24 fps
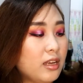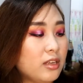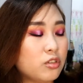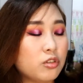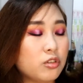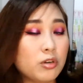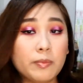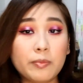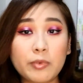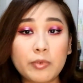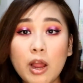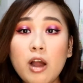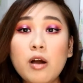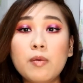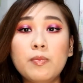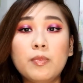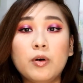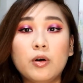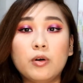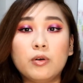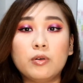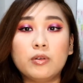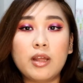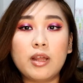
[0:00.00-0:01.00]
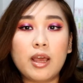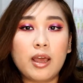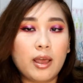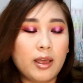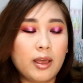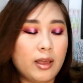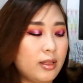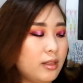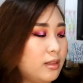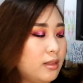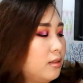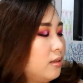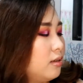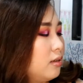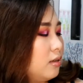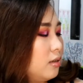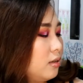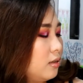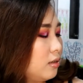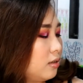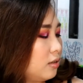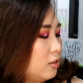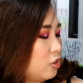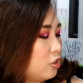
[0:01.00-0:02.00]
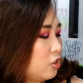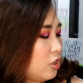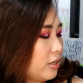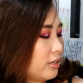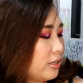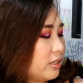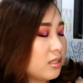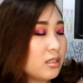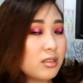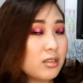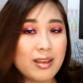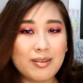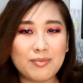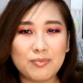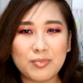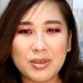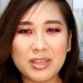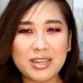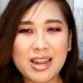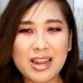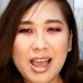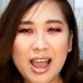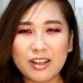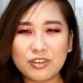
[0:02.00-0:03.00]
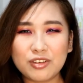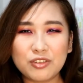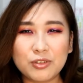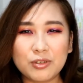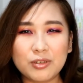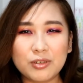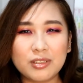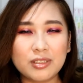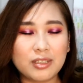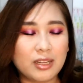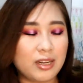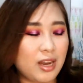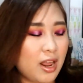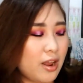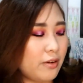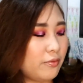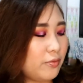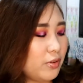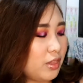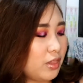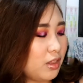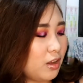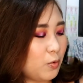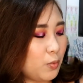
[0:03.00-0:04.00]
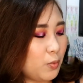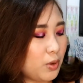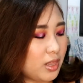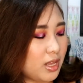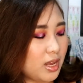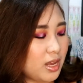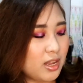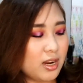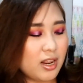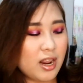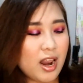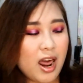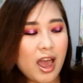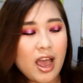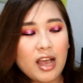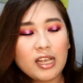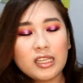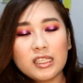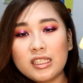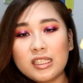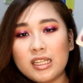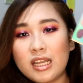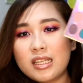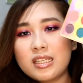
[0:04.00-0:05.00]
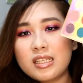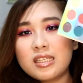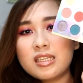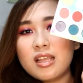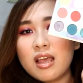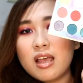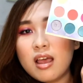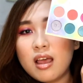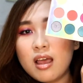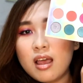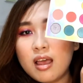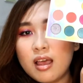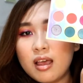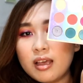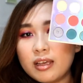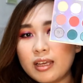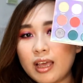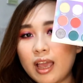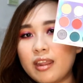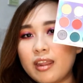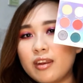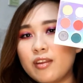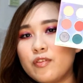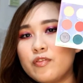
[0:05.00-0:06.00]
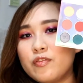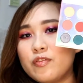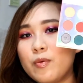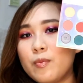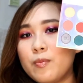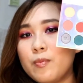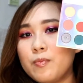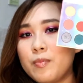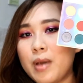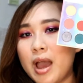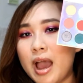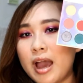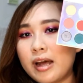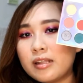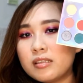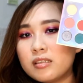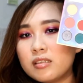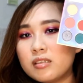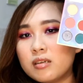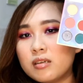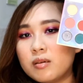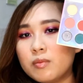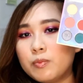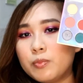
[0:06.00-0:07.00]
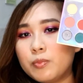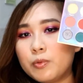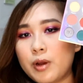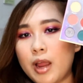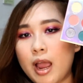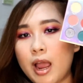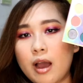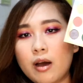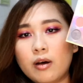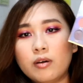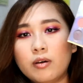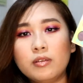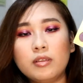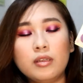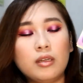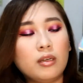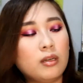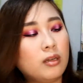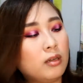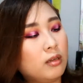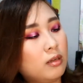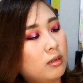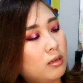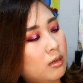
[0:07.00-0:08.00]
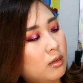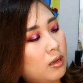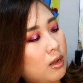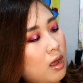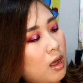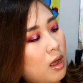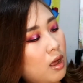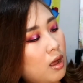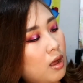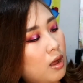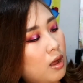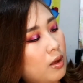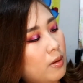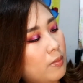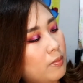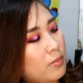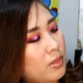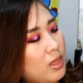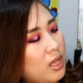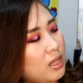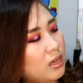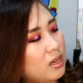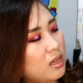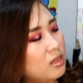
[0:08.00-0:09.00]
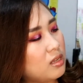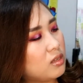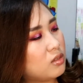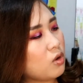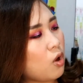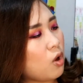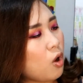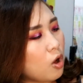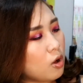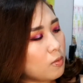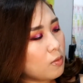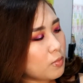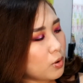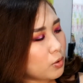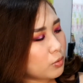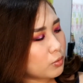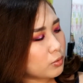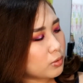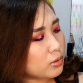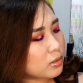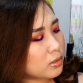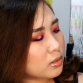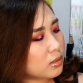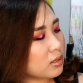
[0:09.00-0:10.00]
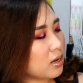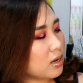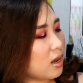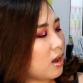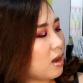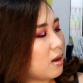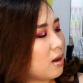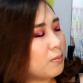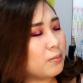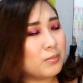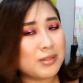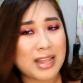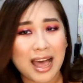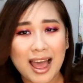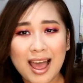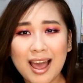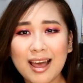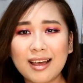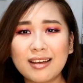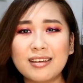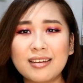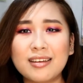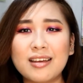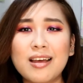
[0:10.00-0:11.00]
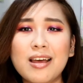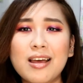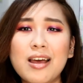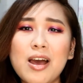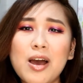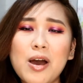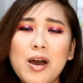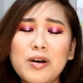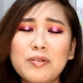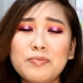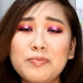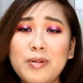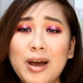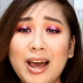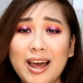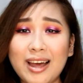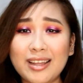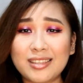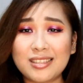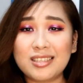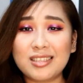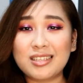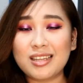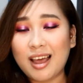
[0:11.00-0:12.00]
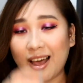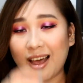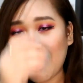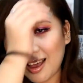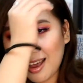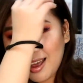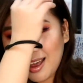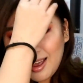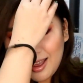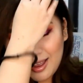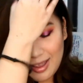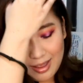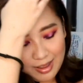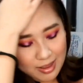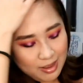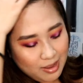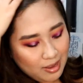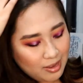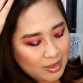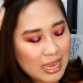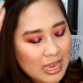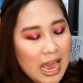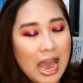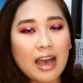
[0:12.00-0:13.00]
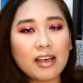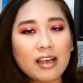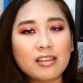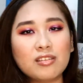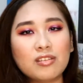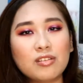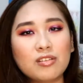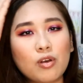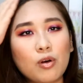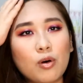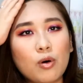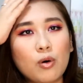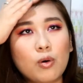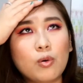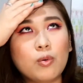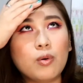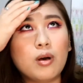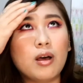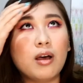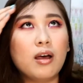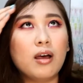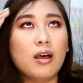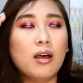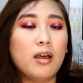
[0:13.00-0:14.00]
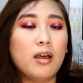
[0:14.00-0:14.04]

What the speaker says: your brow bone and just be natural and everything with it. It has this kind of matte brown that is almost black. But yeah, so